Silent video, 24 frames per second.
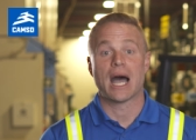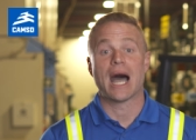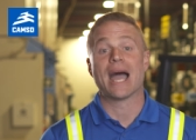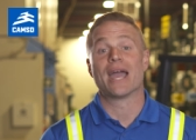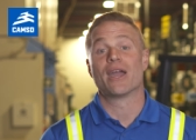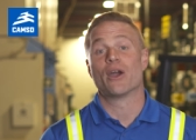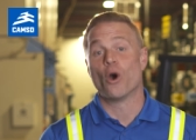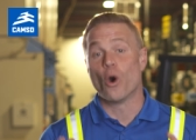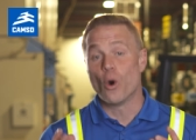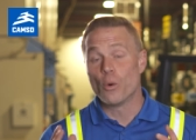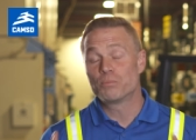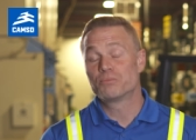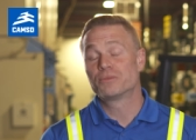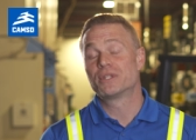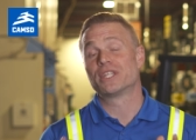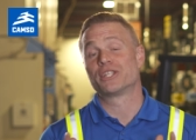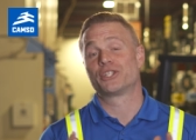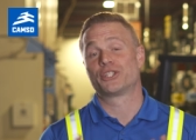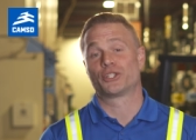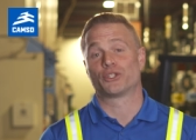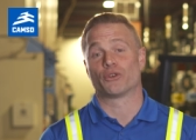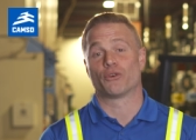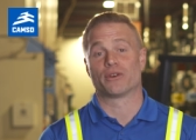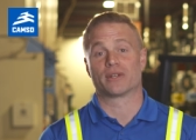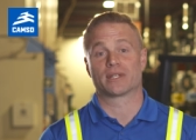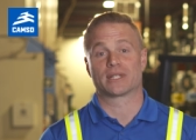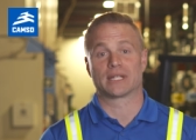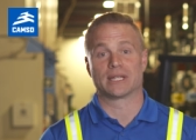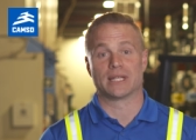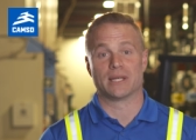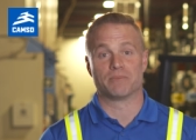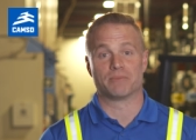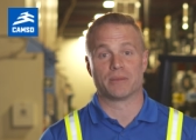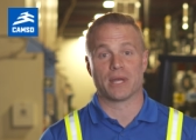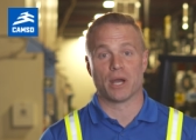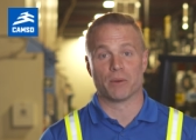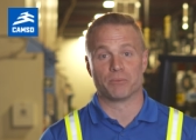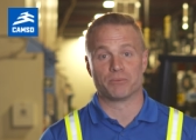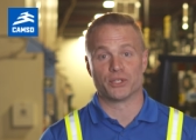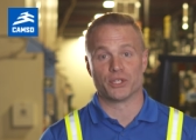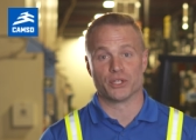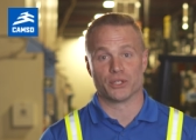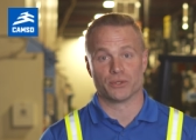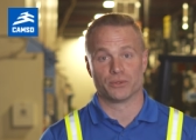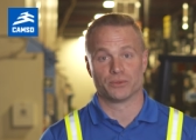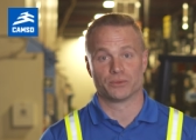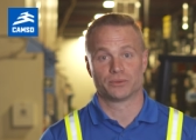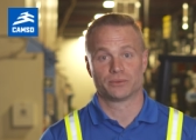I hope this short clip helped
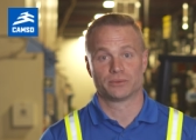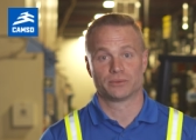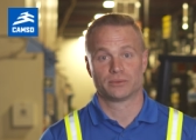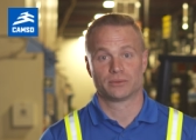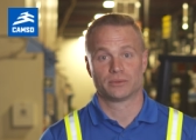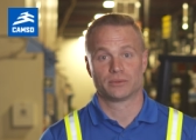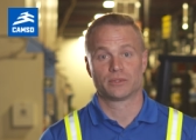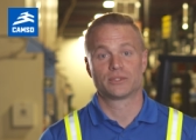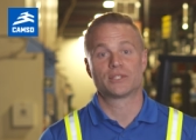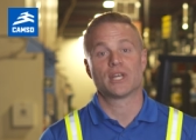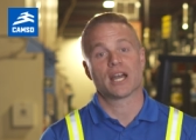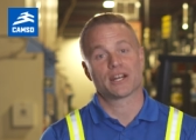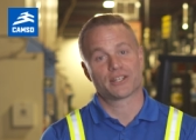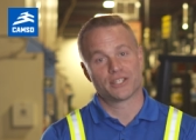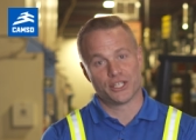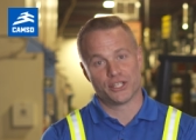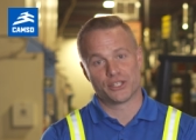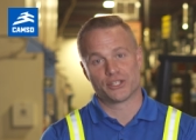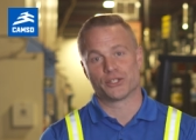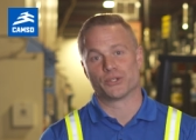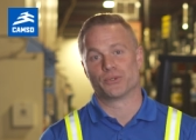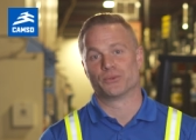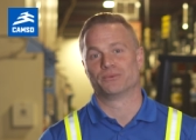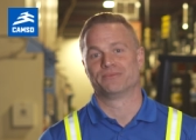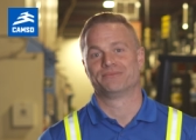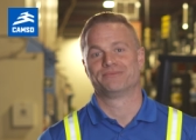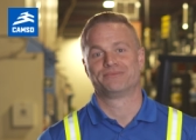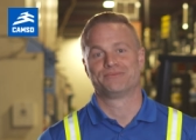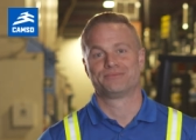you. Talk to you soon.